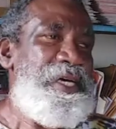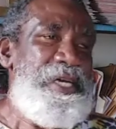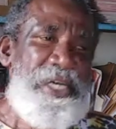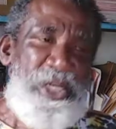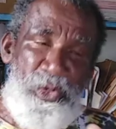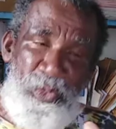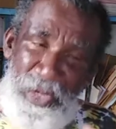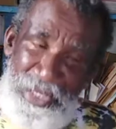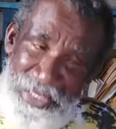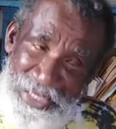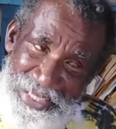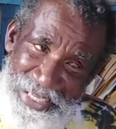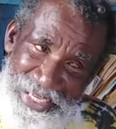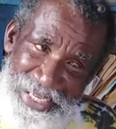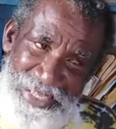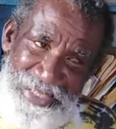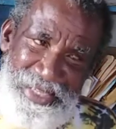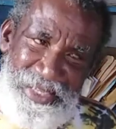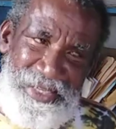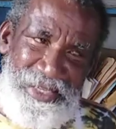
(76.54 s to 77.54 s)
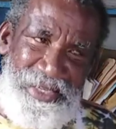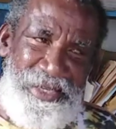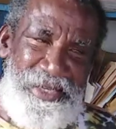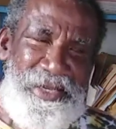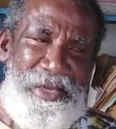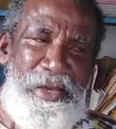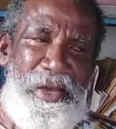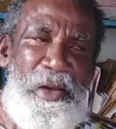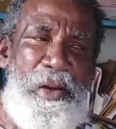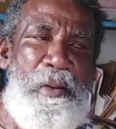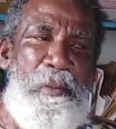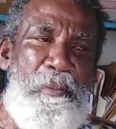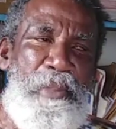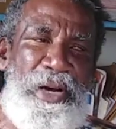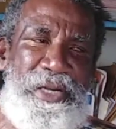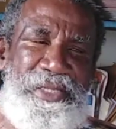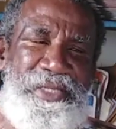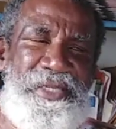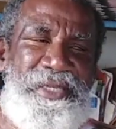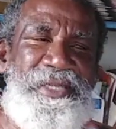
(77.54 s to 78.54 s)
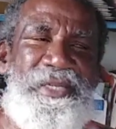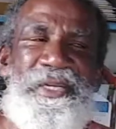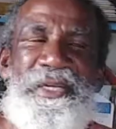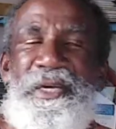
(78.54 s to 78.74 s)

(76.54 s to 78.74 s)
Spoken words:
It wasn't easy, but